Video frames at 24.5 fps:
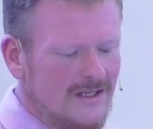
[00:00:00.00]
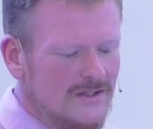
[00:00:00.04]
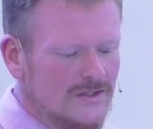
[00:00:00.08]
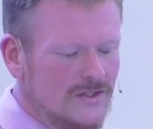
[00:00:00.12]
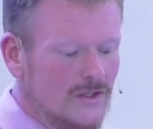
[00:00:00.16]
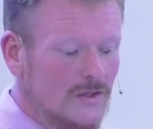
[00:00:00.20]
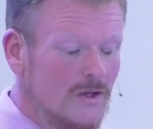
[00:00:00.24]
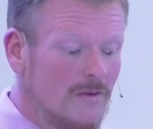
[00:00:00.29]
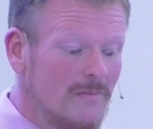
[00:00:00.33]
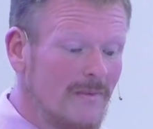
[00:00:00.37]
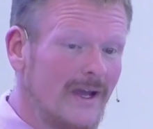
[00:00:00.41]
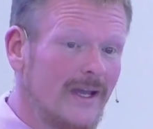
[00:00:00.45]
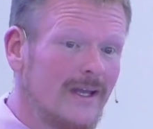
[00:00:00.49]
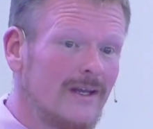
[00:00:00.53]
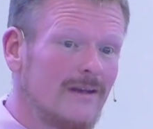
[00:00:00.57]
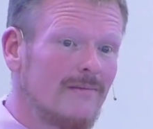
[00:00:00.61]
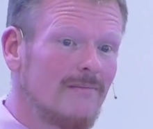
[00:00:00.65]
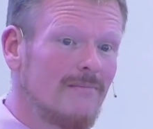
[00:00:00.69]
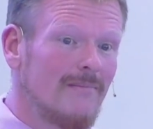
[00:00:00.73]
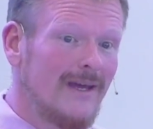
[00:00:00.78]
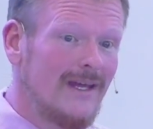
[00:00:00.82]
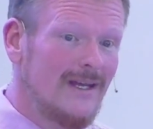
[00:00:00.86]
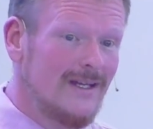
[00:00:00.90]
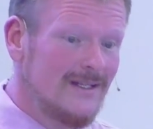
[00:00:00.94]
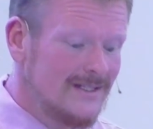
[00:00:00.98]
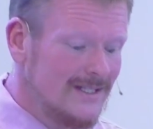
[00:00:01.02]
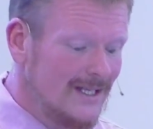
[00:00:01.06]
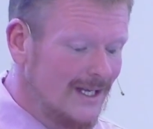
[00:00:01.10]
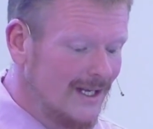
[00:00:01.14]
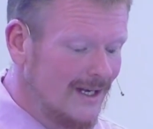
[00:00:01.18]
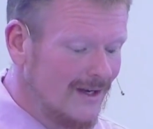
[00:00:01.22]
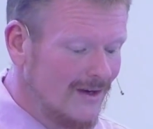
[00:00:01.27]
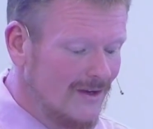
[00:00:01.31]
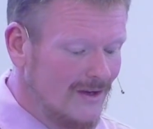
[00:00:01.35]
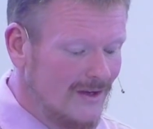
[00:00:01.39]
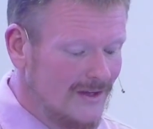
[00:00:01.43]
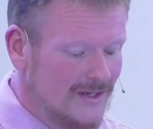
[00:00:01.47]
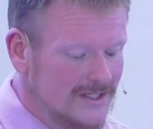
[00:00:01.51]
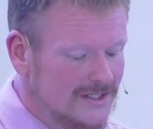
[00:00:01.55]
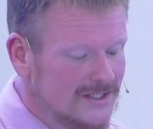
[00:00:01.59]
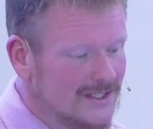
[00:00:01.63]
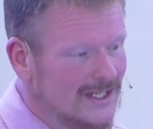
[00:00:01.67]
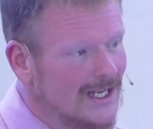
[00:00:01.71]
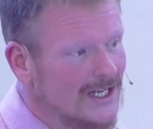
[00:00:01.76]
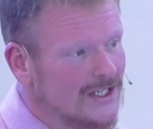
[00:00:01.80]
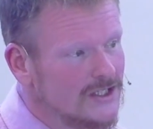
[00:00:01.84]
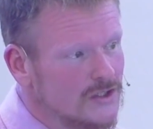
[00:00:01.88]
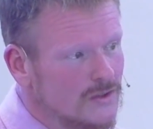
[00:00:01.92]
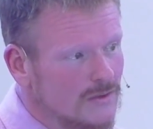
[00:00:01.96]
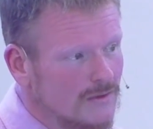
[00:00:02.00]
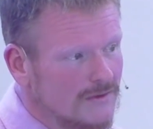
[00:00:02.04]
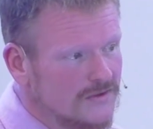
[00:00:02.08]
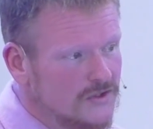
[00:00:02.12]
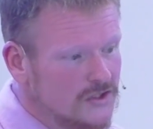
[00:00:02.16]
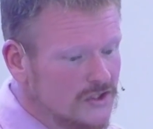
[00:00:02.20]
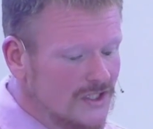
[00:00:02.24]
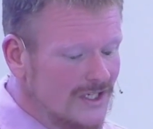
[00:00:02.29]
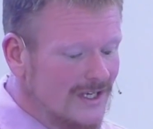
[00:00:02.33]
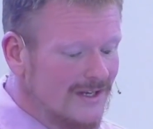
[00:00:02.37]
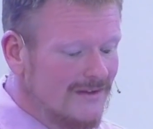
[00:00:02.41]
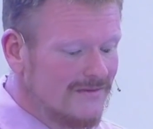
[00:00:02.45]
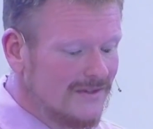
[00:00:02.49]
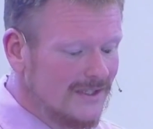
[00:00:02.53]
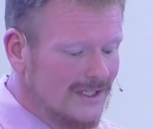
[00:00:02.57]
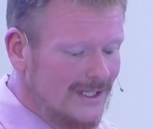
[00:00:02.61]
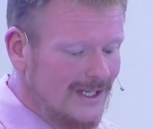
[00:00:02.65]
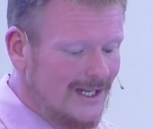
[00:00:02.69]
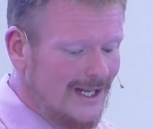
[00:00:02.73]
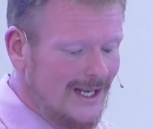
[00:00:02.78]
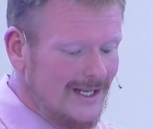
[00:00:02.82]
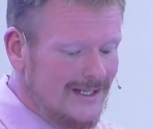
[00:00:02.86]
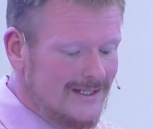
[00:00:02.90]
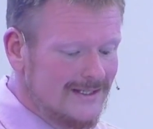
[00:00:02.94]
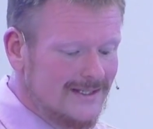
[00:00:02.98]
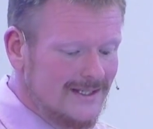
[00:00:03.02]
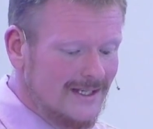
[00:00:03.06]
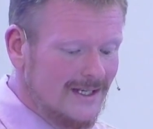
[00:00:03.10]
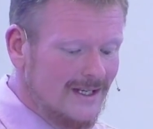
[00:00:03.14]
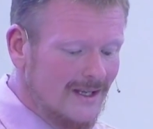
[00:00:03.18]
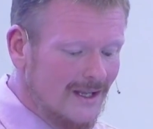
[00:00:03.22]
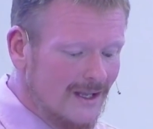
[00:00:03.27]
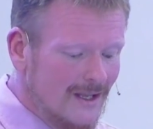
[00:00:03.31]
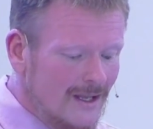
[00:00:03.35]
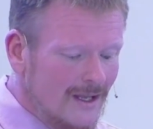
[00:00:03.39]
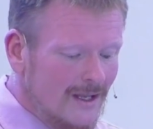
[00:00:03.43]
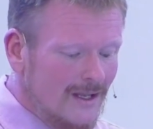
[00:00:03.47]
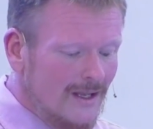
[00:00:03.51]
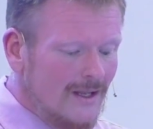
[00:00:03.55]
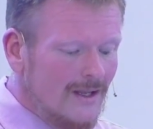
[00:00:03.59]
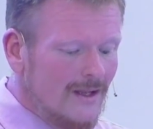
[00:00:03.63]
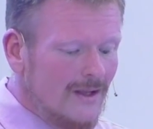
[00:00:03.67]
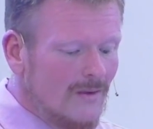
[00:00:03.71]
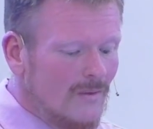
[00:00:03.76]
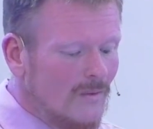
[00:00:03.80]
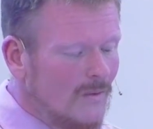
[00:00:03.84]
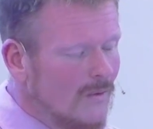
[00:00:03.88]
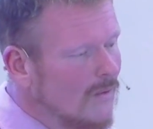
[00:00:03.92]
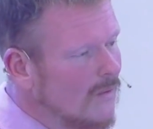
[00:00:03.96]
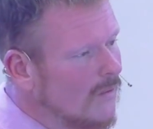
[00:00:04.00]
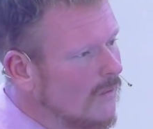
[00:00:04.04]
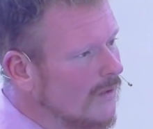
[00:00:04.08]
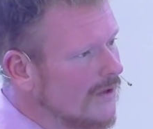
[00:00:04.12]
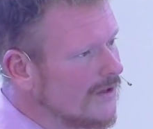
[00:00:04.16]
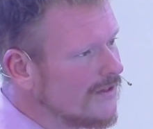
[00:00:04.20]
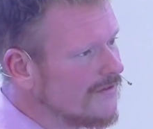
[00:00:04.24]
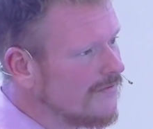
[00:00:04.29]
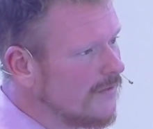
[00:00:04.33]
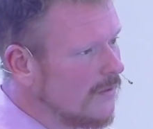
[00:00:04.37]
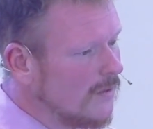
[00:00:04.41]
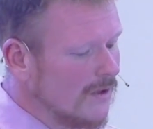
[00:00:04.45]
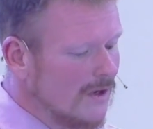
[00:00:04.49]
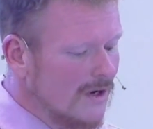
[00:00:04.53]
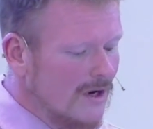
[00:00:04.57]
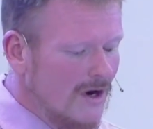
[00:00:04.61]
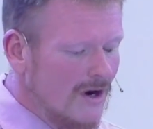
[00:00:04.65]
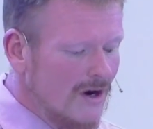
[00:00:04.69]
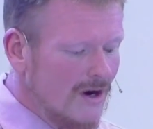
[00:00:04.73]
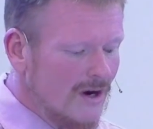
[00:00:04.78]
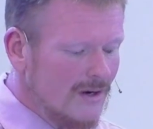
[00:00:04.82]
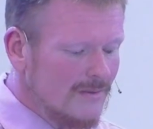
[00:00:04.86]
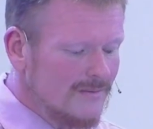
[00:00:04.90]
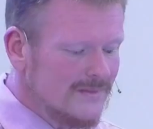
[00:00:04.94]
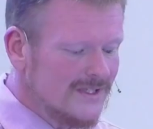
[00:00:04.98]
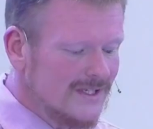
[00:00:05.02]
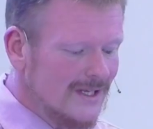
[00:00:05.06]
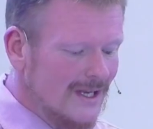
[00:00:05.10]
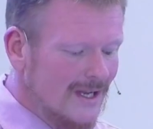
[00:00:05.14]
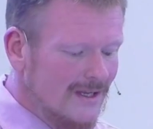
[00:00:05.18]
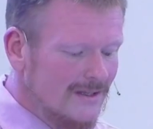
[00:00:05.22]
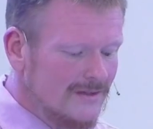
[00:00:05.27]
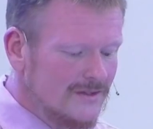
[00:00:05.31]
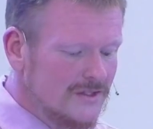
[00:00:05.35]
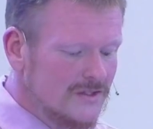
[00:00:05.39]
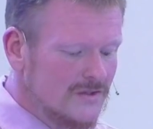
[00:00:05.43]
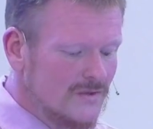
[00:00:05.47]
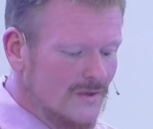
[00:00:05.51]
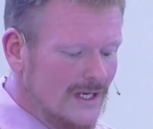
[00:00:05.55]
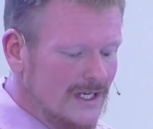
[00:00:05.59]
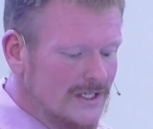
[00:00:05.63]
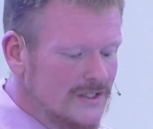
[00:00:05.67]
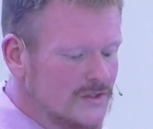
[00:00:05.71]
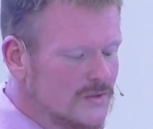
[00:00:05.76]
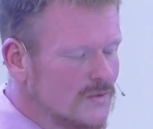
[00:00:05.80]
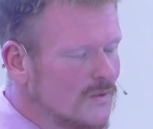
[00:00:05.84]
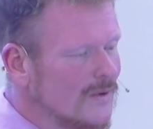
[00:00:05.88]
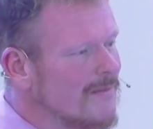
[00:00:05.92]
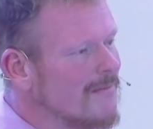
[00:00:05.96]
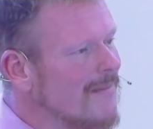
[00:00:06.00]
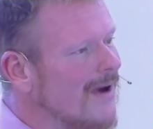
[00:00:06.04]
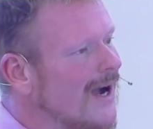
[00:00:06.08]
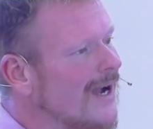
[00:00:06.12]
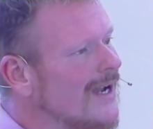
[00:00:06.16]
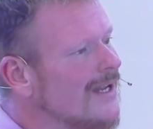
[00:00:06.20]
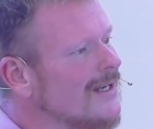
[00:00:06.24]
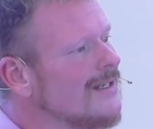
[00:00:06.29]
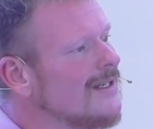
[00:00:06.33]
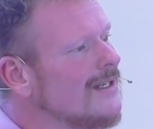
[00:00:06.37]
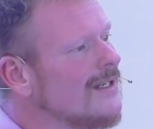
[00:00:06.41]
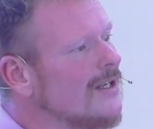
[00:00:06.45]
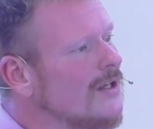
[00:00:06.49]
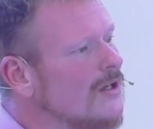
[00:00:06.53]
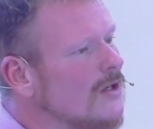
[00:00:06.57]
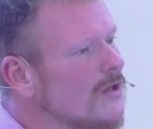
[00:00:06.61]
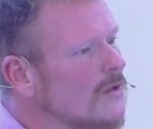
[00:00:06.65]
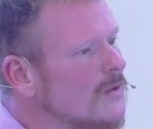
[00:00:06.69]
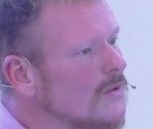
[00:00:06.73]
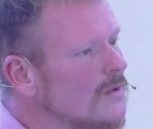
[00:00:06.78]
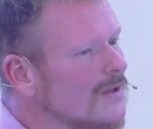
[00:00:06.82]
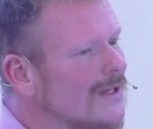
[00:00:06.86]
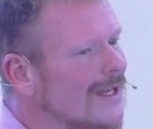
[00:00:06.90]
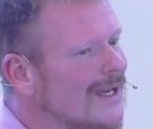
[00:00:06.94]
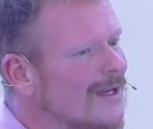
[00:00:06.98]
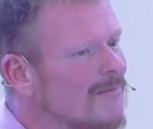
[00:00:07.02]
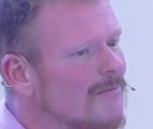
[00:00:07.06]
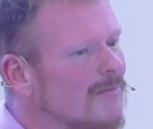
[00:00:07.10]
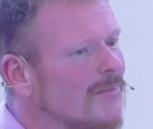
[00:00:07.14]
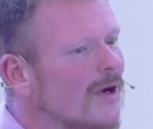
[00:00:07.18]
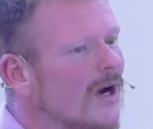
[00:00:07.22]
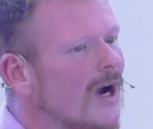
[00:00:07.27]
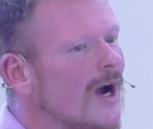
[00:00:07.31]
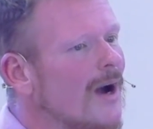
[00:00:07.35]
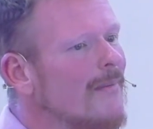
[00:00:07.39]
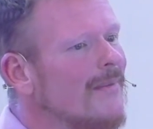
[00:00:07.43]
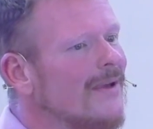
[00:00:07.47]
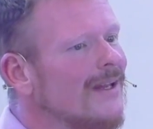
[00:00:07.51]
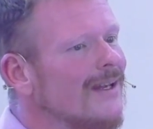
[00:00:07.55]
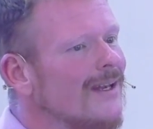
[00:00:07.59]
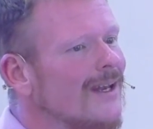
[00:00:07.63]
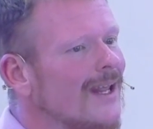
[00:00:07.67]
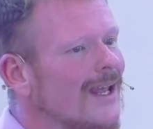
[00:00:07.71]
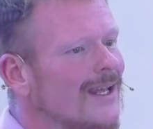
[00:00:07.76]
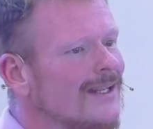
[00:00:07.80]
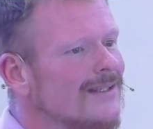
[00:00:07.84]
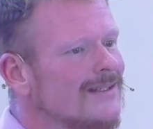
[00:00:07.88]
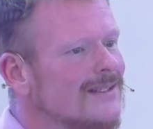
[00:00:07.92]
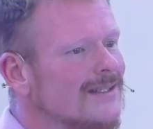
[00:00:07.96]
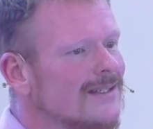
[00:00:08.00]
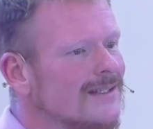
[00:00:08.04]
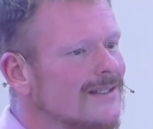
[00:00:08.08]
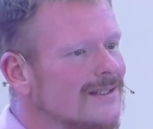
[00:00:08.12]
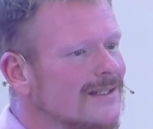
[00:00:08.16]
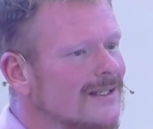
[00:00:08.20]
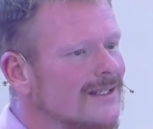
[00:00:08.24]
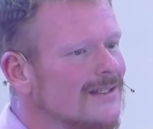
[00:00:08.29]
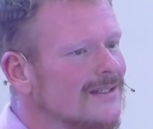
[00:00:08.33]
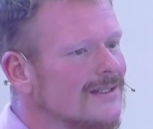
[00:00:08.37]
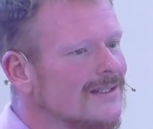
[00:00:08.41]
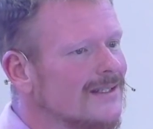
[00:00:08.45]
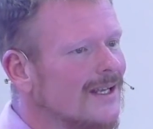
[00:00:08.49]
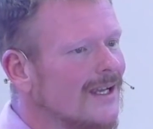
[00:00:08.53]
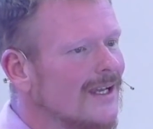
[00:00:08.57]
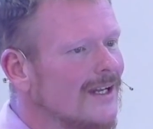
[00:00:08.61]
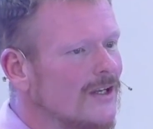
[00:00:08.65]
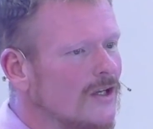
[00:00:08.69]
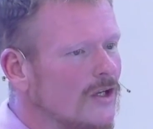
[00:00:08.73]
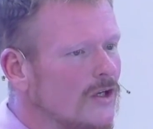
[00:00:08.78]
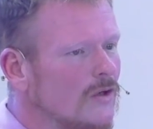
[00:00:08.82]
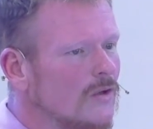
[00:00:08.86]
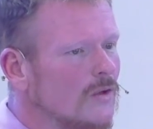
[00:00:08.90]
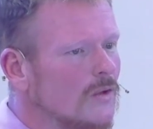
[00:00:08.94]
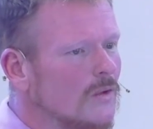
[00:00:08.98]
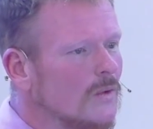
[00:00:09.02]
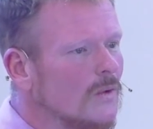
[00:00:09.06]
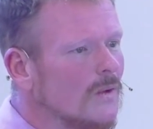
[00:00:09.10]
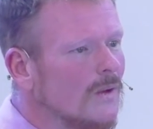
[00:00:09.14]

So you might meditate on a statue of Shiva dancing with 4 arms outstretched, reminding you that Brahman dances inside you.